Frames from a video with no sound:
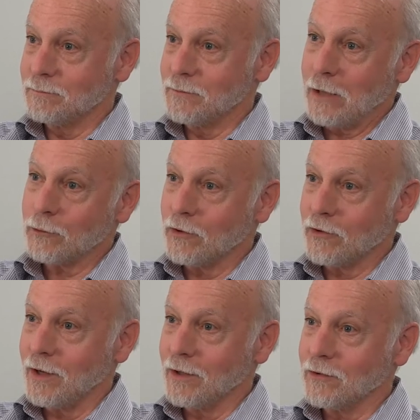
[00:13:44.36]
natural
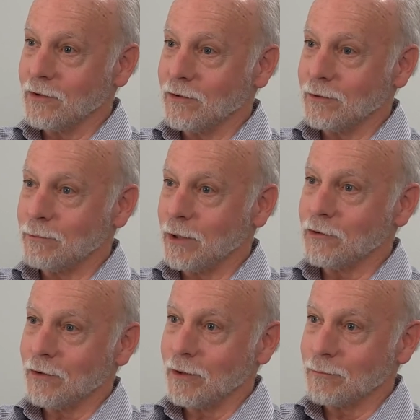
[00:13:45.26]
science has a very
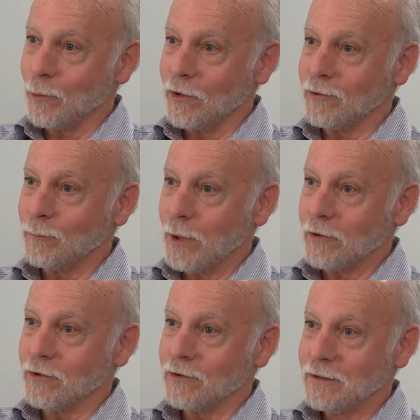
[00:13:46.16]
strong voice and
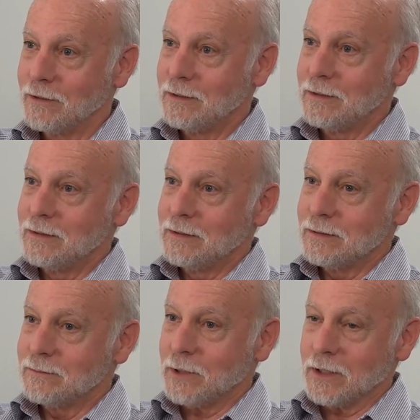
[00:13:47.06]
presence.
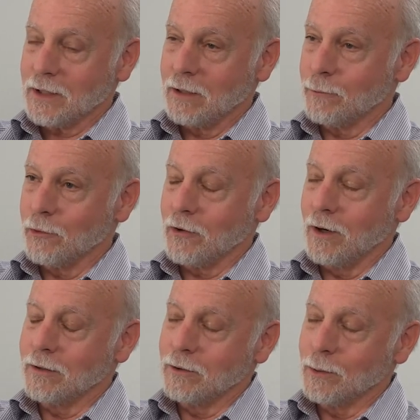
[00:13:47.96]
I first
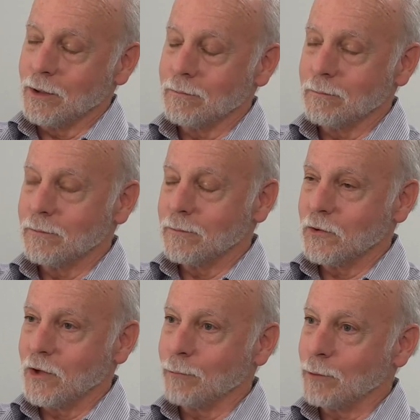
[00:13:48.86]
started doing
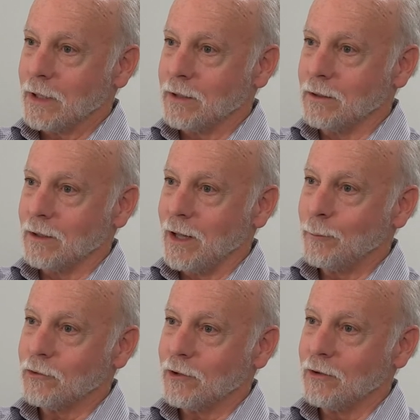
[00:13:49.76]
stuff related to
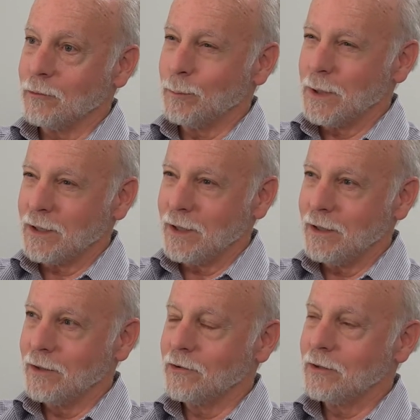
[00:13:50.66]
climate change
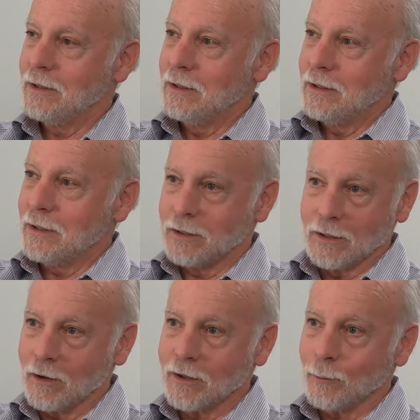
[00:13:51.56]
because in
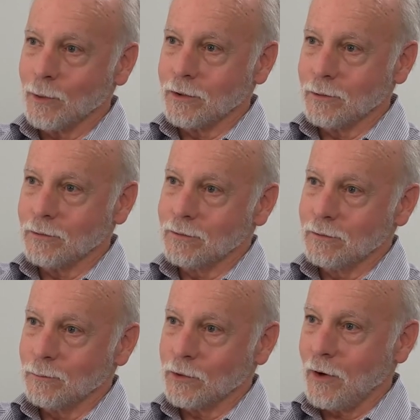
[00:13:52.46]
the Arctic, when you
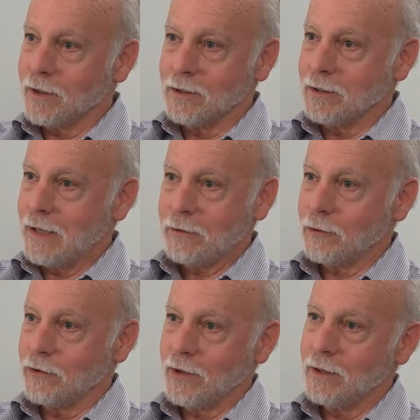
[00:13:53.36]
were talking to
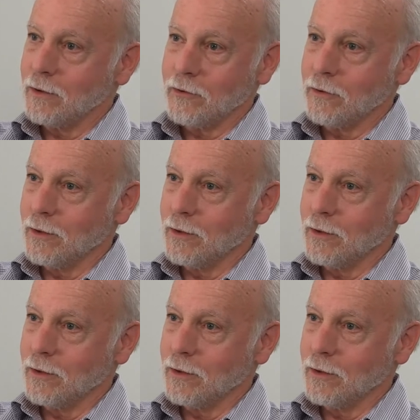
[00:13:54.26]
natural scientists